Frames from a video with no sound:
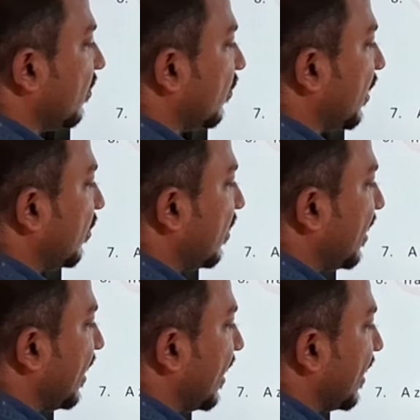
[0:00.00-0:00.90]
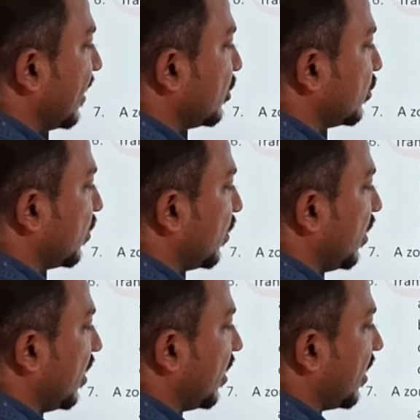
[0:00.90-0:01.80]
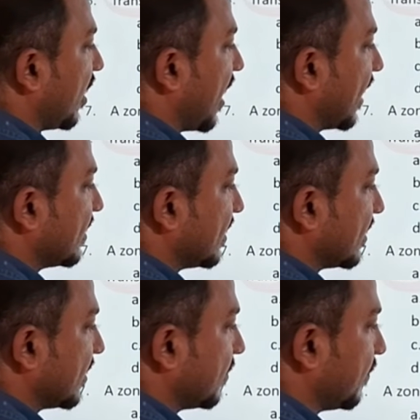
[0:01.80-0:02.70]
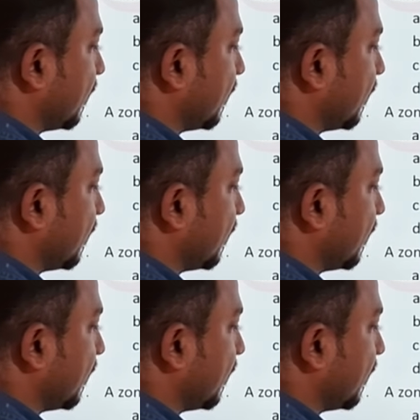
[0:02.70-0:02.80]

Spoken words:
so it will indicate a zone axis.